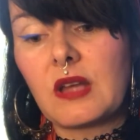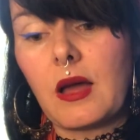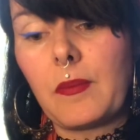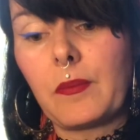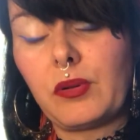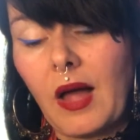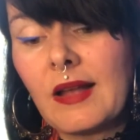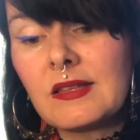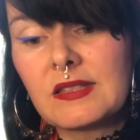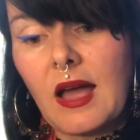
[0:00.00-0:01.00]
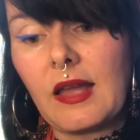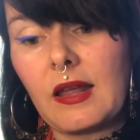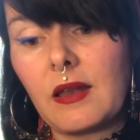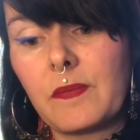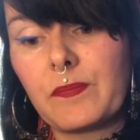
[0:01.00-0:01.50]

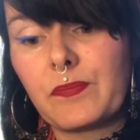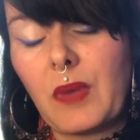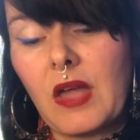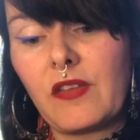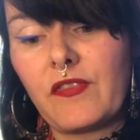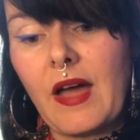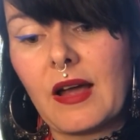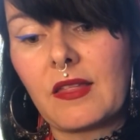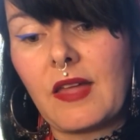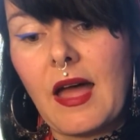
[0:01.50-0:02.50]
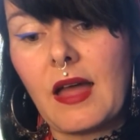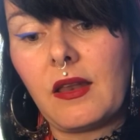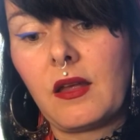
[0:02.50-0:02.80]
blindsided by the fact that